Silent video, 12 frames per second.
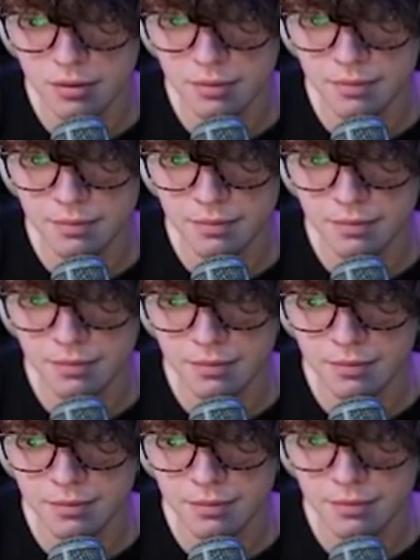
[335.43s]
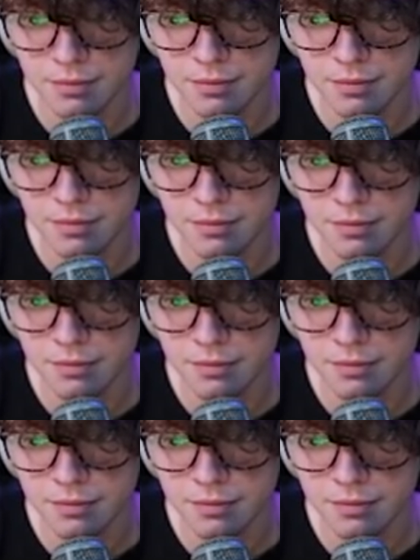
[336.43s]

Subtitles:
[no speech]